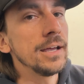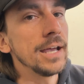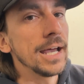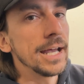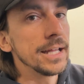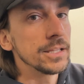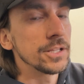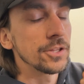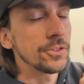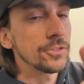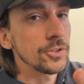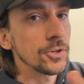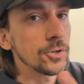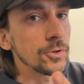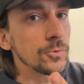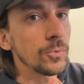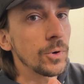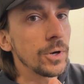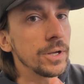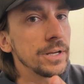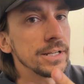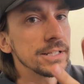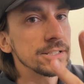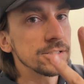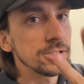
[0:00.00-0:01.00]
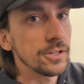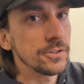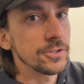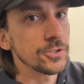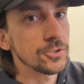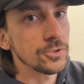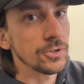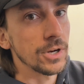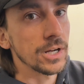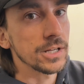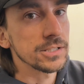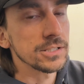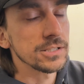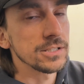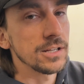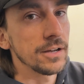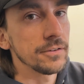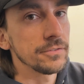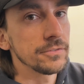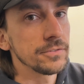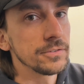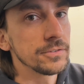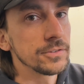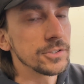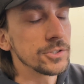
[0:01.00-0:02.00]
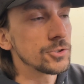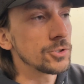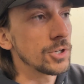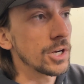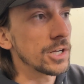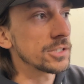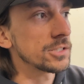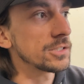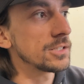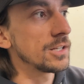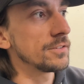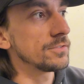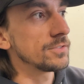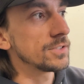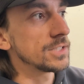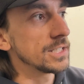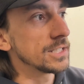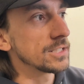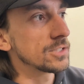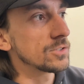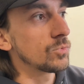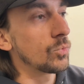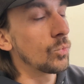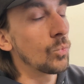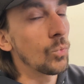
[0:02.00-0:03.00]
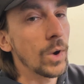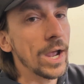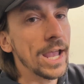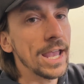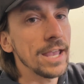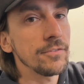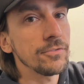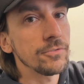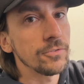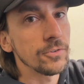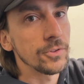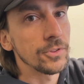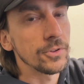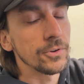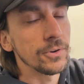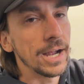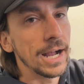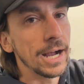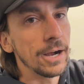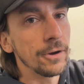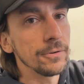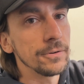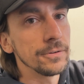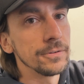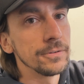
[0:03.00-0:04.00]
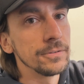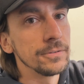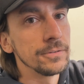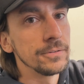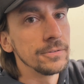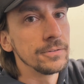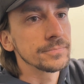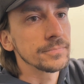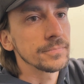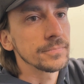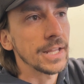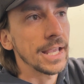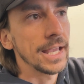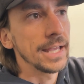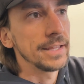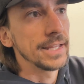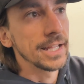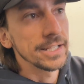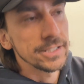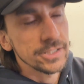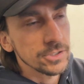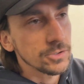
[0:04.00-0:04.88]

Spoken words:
And the third one is all the truck stuff. The truck stuff sits way further out, and that's